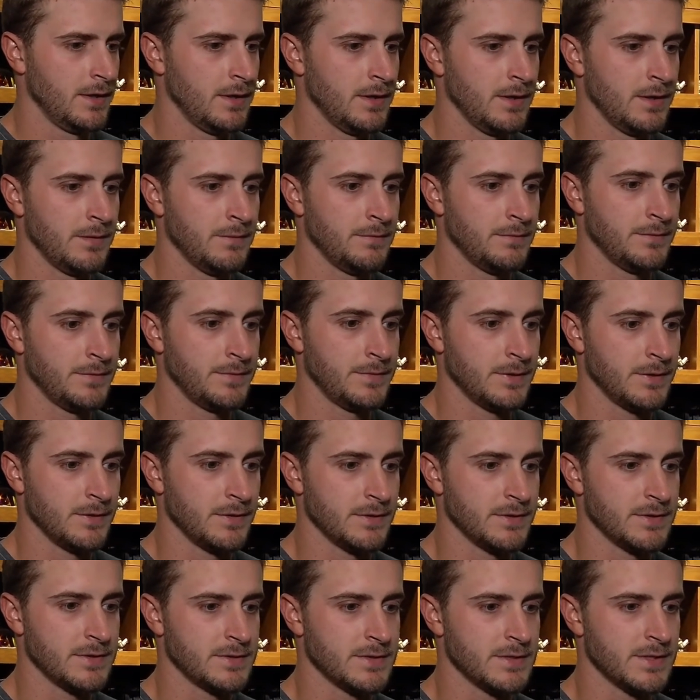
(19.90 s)
um, you
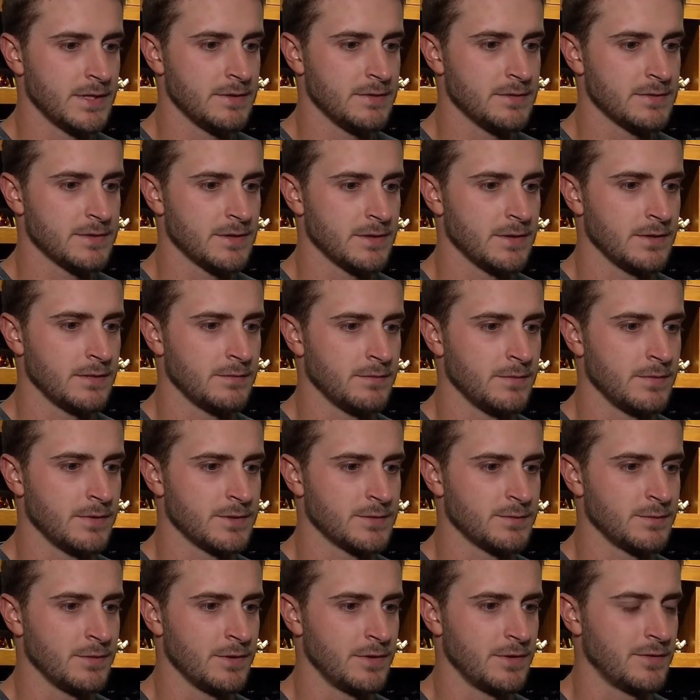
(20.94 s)
know, today was a
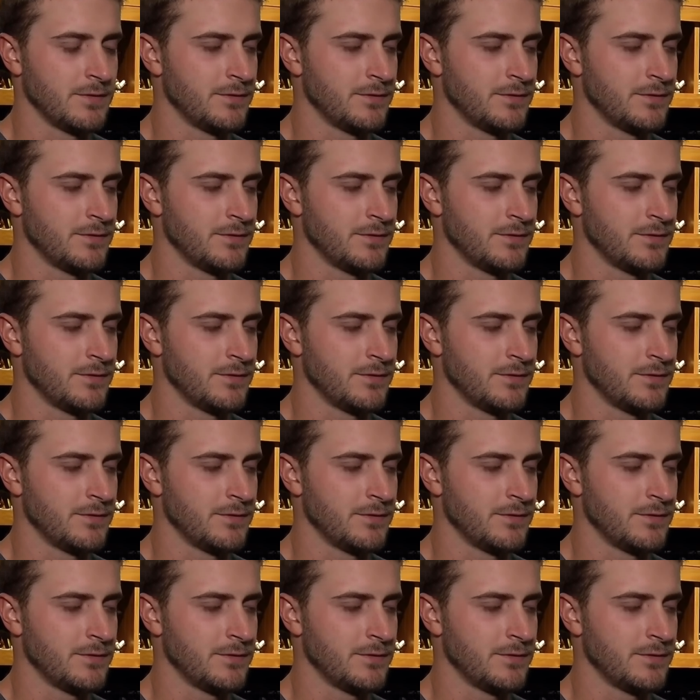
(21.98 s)
much more